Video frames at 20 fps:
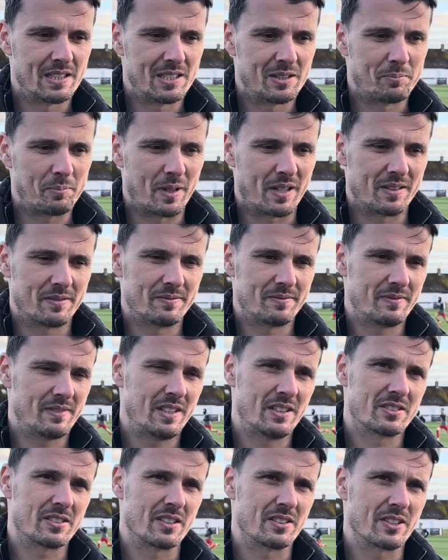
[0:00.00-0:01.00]
But
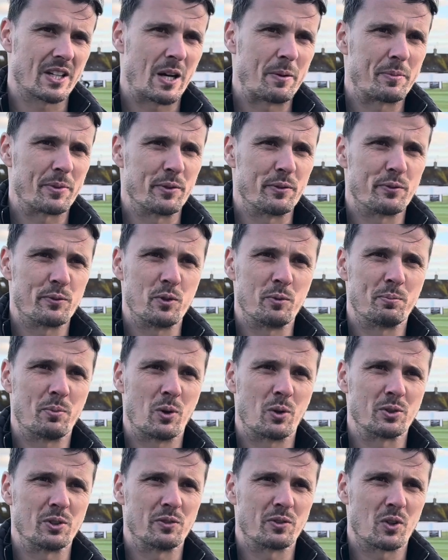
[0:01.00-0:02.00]
these things happen in
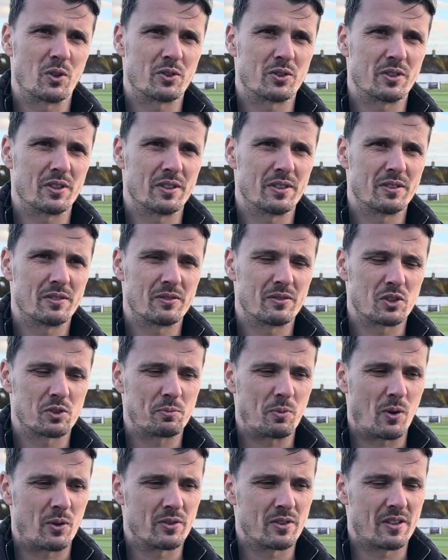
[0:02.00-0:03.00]
football, and you've got to
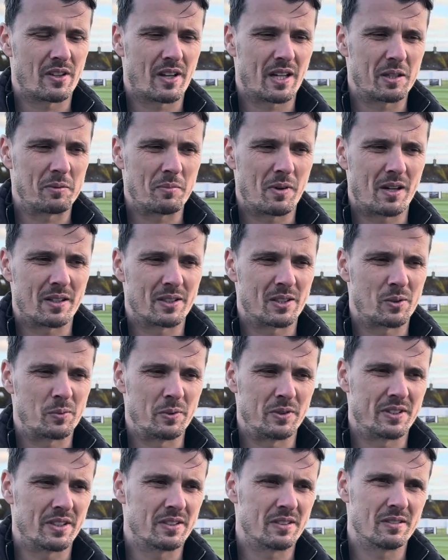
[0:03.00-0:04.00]
respond in the right manner. And
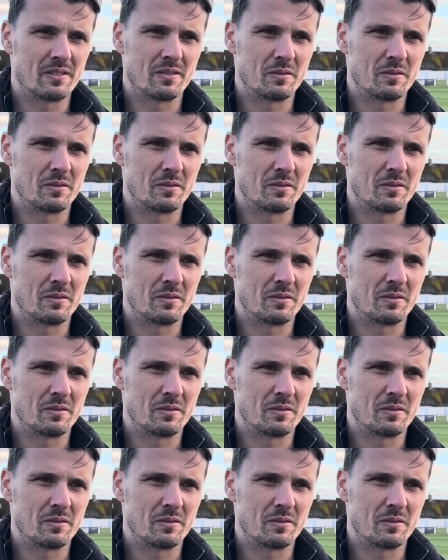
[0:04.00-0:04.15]
we didn't.